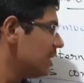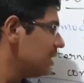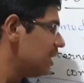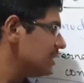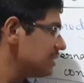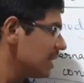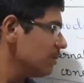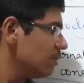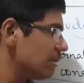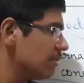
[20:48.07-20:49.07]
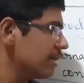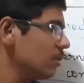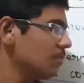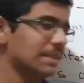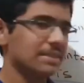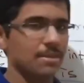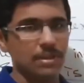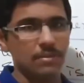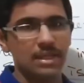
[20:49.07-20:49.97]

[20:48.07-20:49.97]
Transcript: Delta U equal to Q plus W.